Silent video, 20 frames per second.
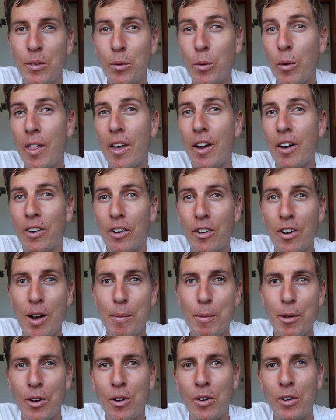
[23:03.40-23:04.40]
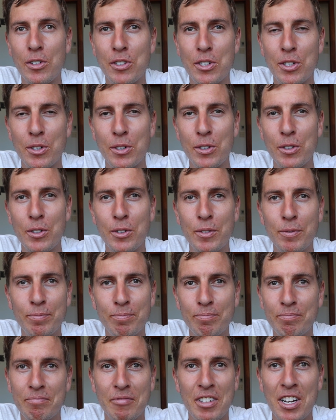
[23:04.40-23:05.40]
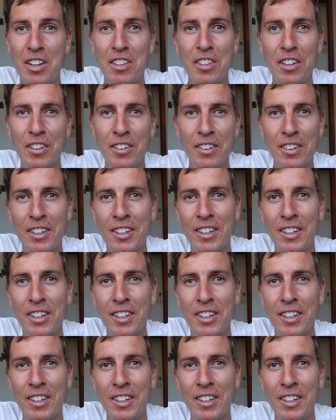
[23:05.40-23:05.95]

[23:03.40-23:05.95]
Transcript: without grabbing onto anything,